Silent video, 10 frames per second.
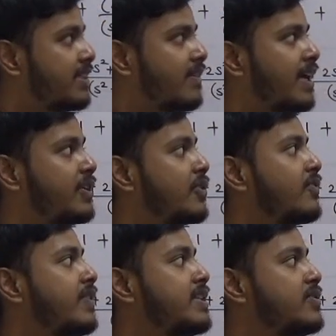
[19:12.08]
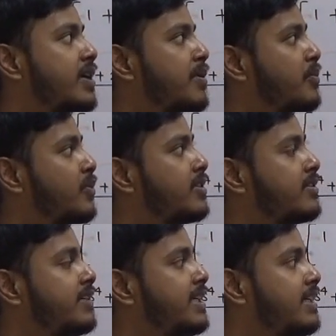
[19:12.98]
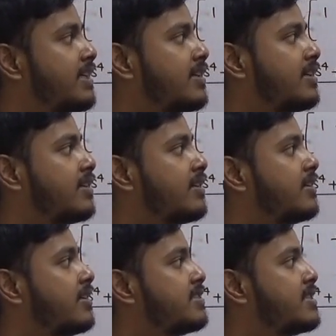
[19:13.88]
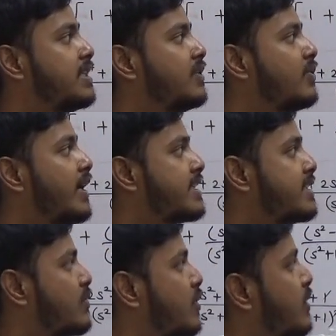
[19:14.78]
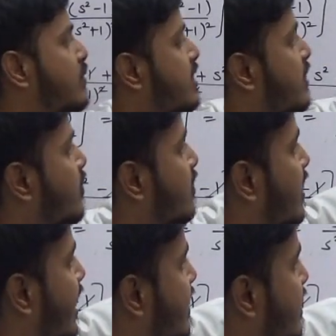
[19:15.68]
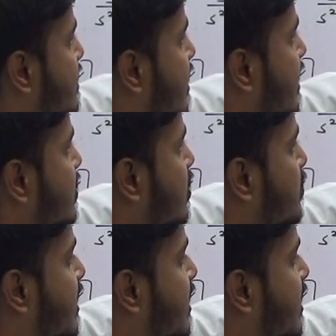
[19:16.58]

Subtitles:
the value of s, you can put 3, 0, s equal to 0 on the right hand side. So you'll be